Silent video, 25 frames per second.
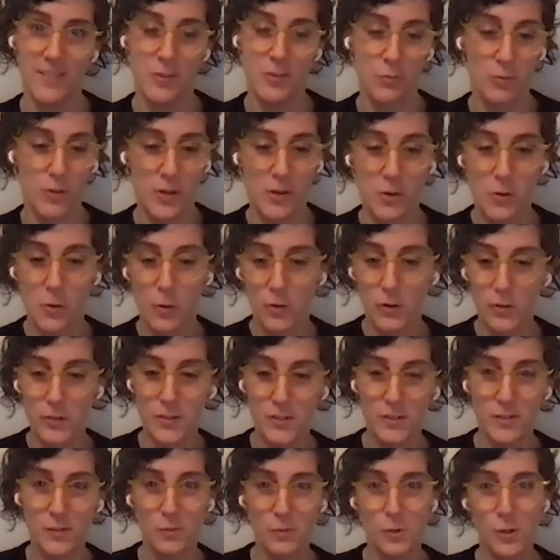
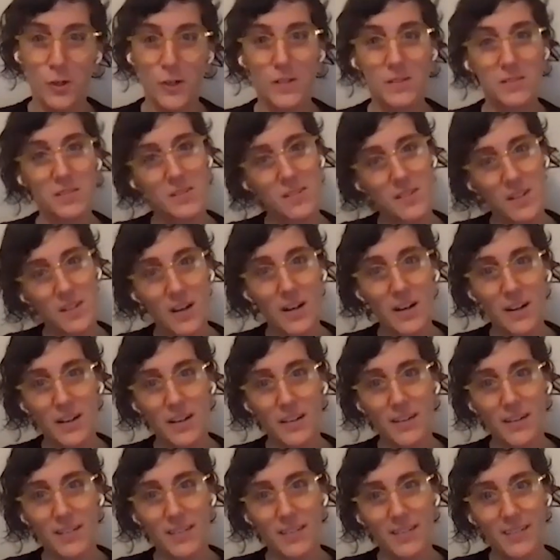3/4 of the work is
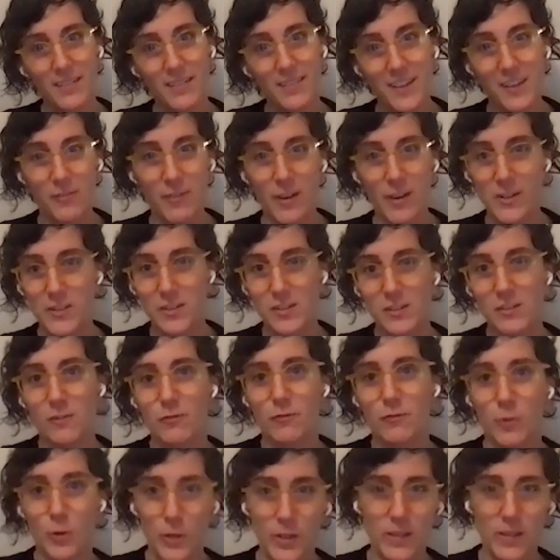done if I just
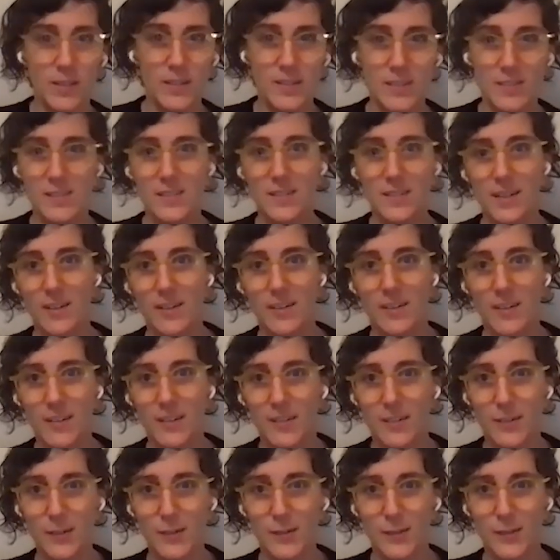avoid these
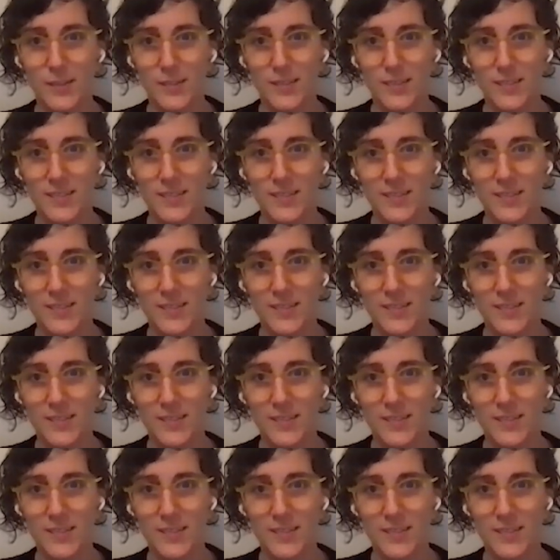scenarios.